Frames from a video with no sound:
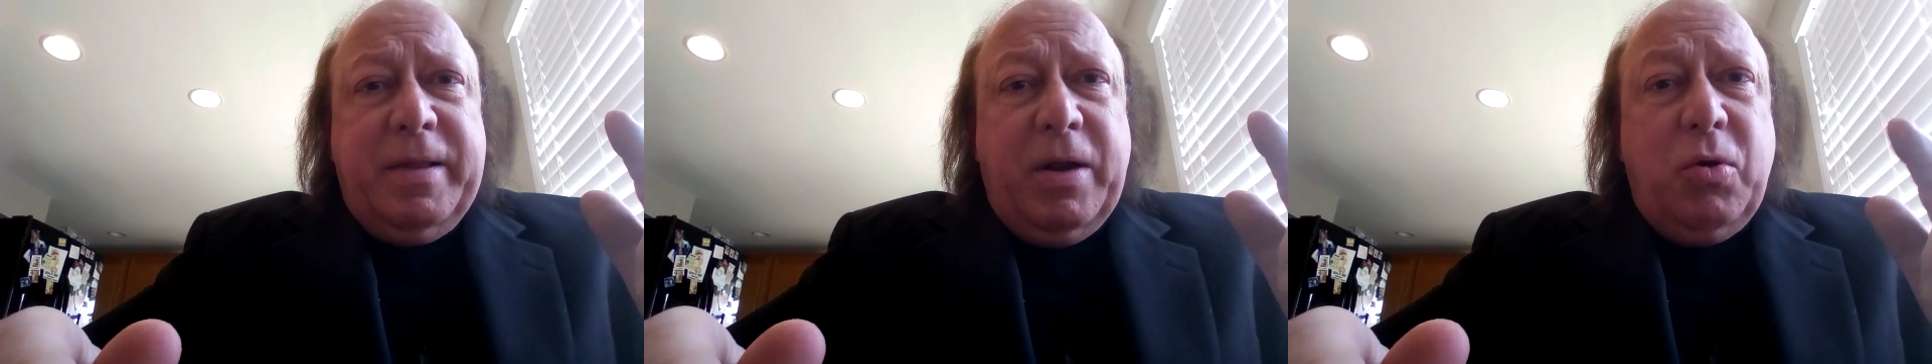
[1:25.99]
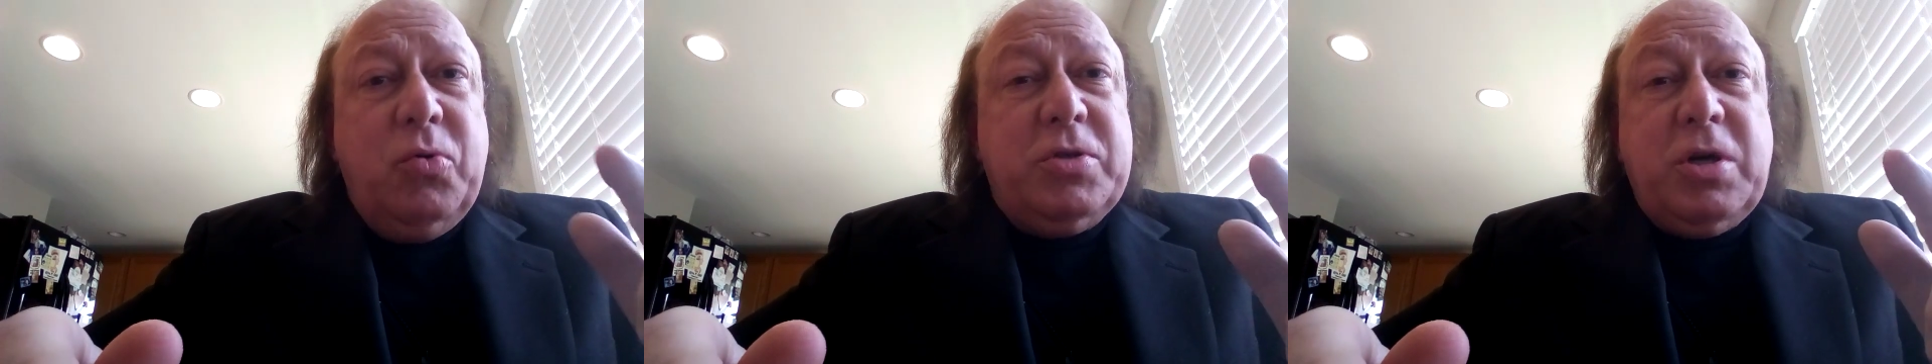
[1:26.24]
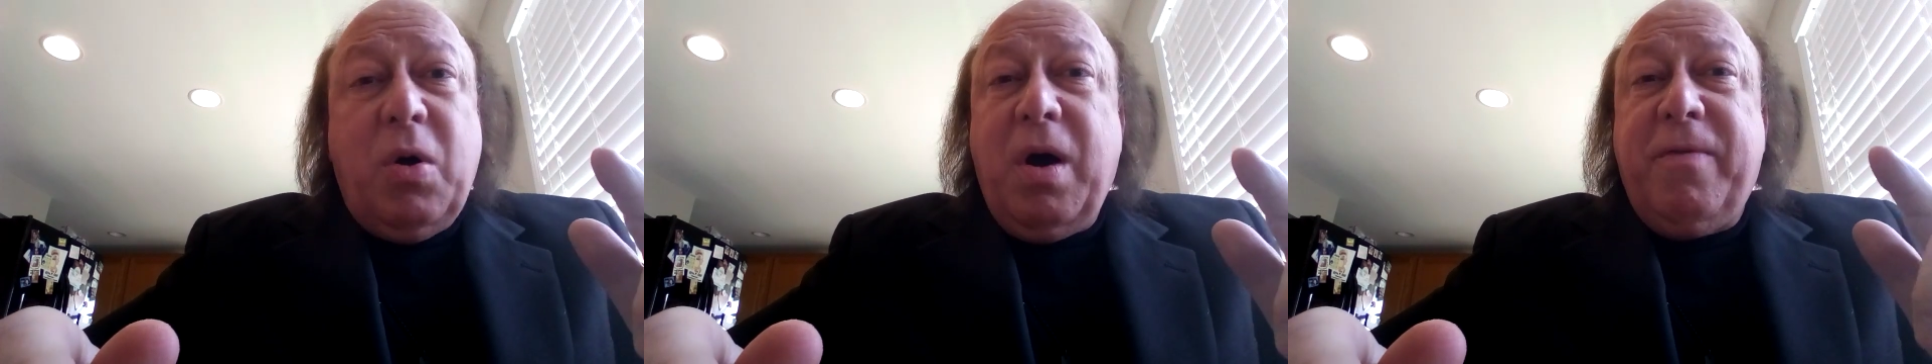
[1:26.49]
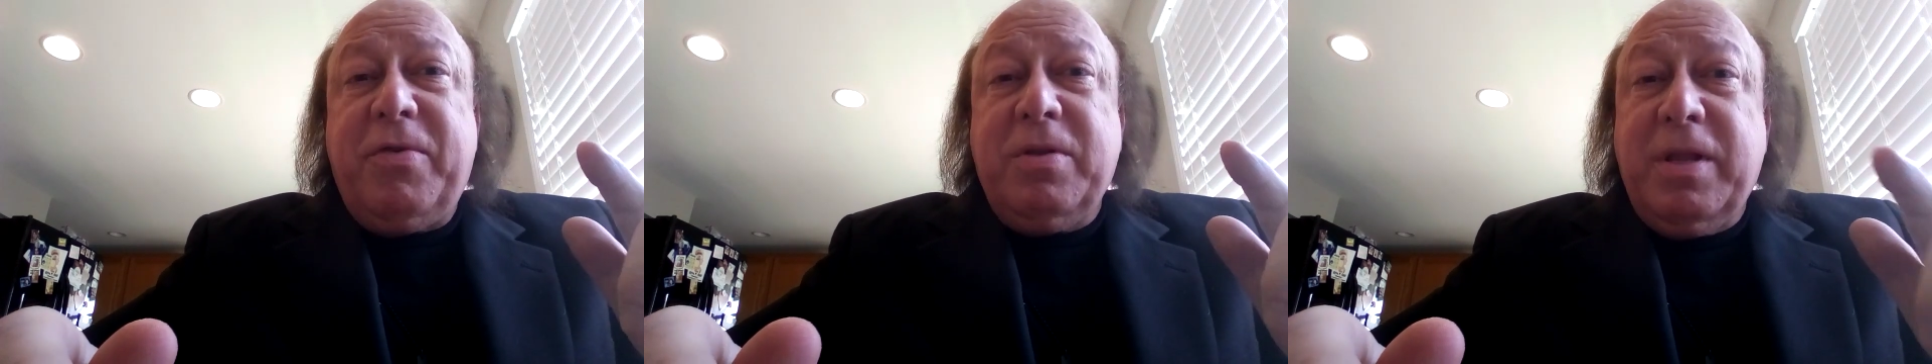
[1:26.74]
that
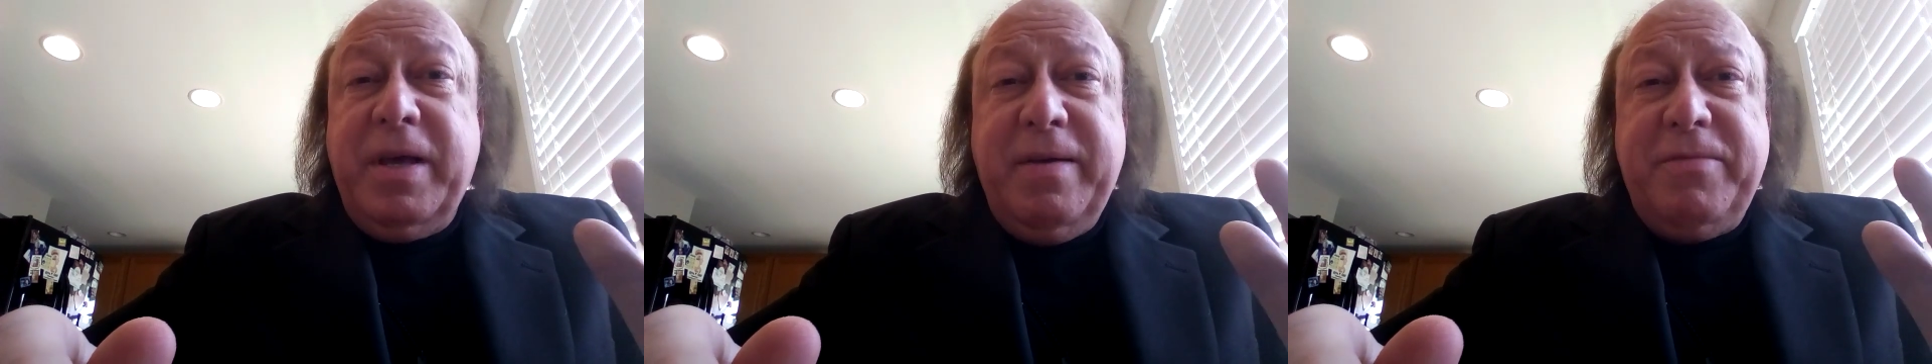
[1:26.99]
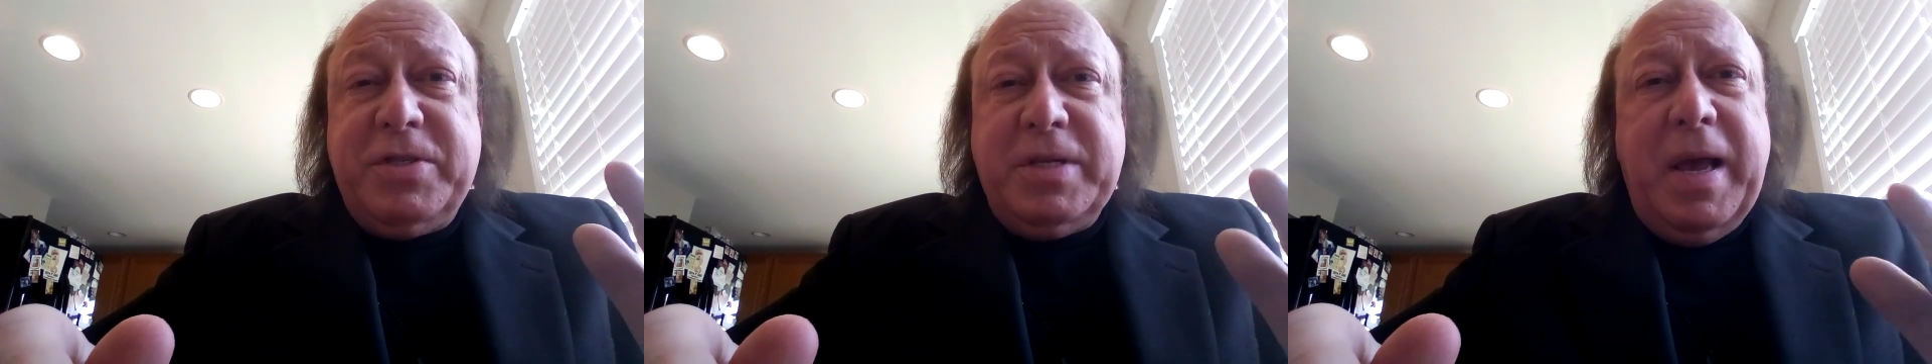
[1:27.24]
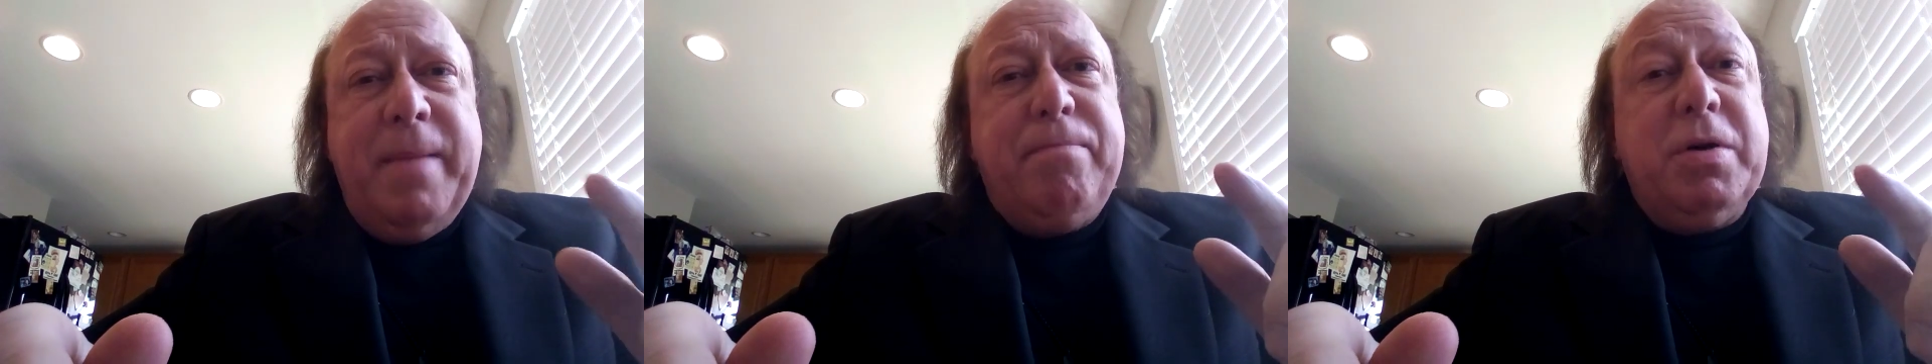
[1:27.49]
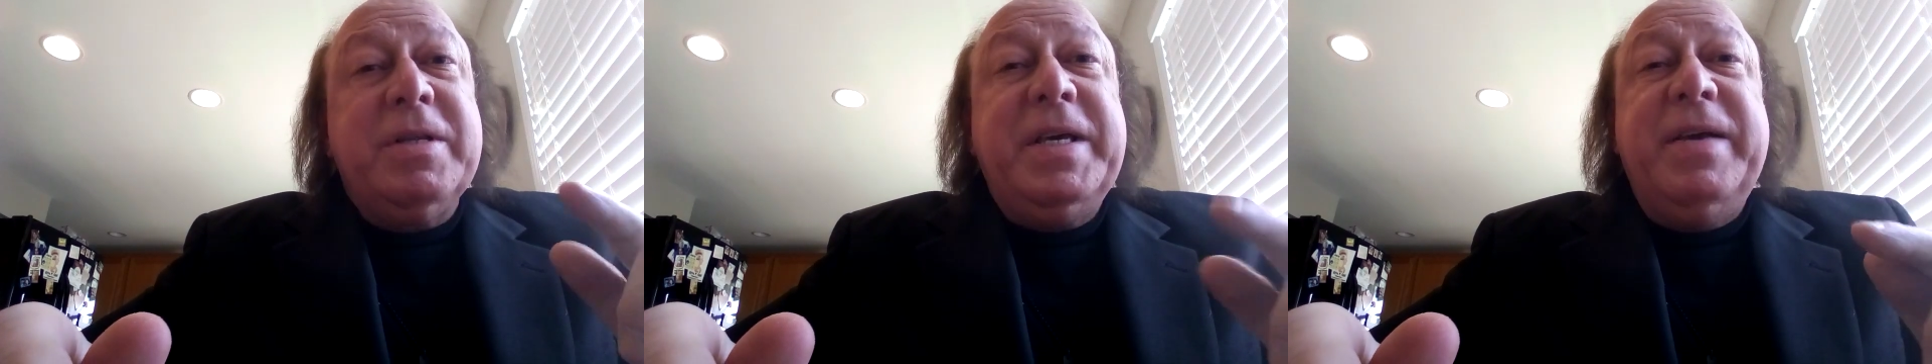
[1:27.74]
whosoever lives
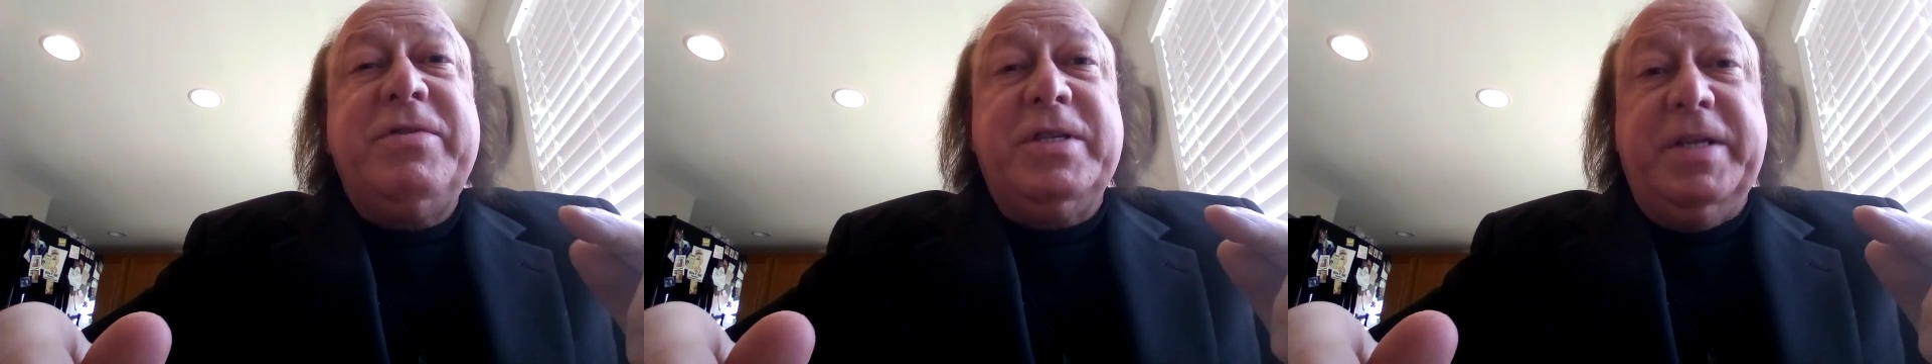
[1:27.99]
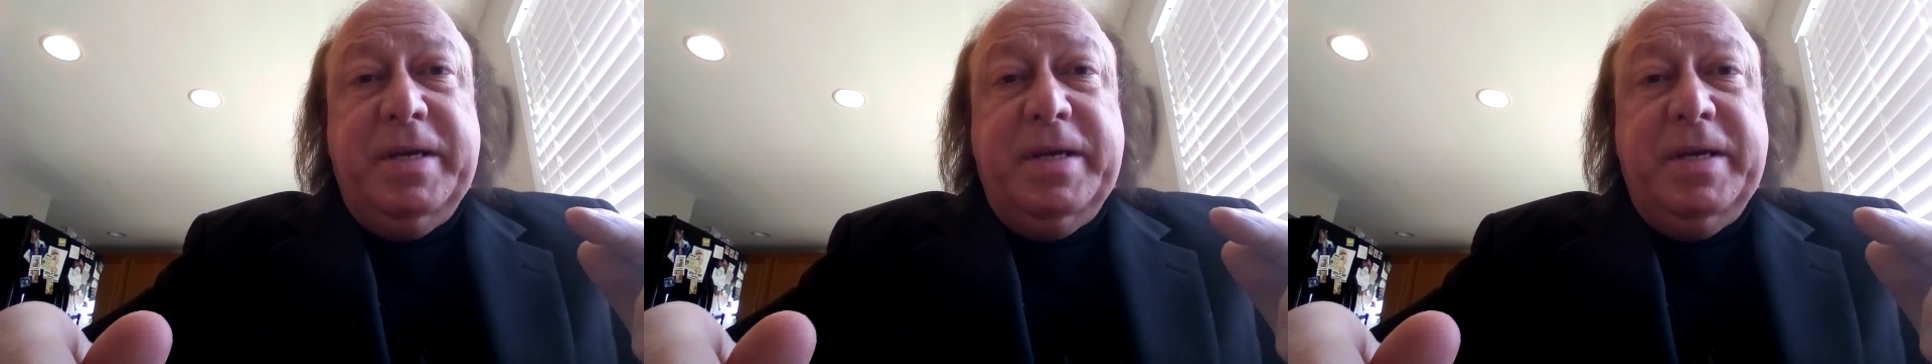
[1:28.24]
and believes